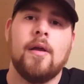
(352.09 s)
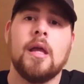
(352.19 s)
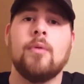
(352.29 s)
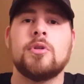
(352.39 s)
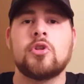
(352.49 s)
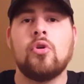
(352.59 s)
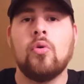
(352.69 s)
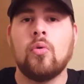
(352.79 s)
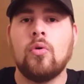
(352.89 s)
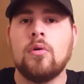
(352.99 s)
It was
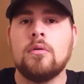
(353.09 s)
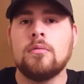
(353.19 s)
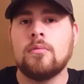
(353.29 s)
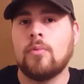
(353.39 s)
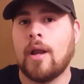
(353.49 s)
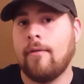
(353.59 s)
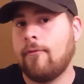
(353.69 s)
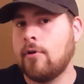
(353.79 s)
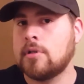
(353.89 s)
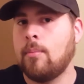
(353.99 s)
cool when I
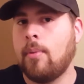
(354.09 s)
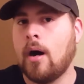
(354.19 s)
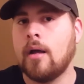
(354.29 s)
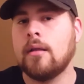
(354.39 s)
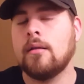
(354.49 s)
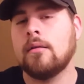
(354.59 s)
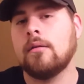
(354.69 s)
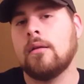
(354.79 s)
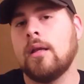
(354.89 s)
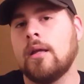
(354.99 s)
first bought it
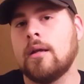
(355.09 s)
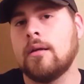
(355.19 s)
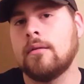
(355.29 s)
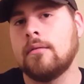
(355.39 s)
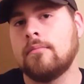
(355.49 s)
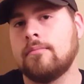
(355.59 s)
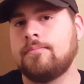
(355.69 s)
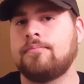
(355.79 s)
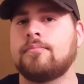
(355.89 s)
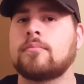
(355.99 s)
and
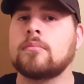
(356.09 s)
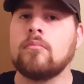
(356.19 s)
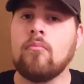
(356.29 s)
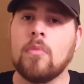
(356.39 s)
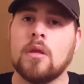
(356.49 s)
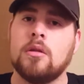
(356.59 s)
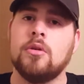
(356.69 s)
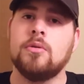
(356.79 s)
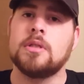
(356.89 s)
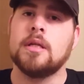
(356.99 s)

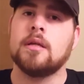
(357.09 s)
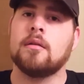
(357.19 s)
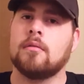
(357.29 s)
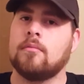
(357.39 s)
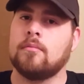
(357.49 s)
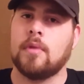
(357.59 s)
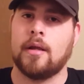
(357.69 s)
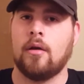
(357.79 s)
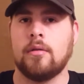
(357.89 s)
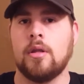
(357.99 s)
used it like
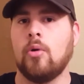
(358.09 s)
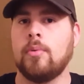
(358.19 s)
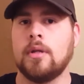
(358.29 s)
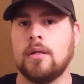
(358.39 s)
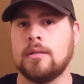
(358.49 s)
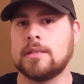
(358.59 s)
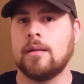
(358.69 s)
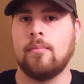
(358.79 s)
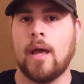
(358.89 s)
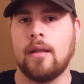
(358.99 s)
on the opening
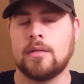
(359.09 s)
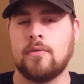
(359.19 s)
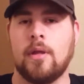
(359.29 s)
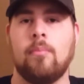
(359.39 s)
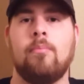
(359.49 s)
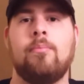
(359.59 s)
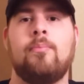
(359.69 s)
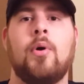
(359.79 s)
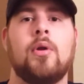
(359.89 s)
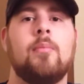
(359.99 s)
cinematics for like
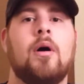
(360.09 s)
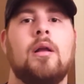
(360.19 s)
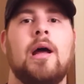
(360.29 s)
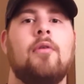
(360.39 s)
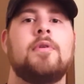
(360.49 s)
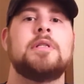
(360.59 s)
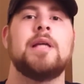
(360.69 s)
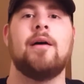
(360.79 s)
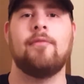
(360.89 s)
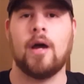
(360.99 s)
Pokemon Alpha
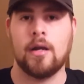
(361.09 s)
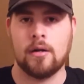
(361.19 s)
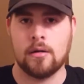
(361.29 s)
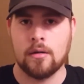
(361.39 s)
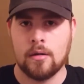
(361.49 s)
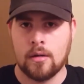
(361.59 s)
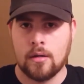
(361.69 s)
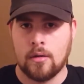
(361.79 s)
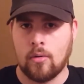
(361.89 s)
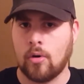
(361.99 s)
Sapphire
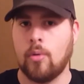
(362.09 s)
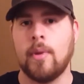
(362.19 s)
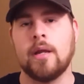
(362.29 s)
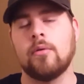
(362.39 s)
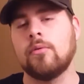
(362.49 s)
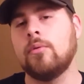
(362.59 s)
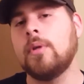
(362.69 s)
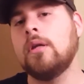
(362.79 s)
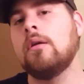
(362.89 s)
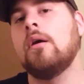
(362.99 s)
or Omega Ruby,